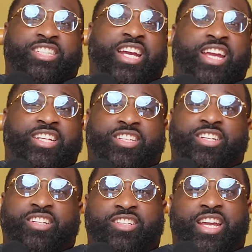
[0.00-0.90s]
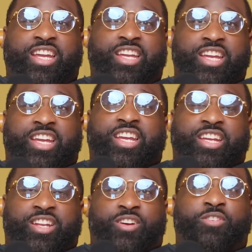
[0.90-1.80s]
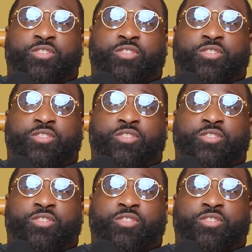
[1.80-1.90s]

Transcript: of changed the, they, you know,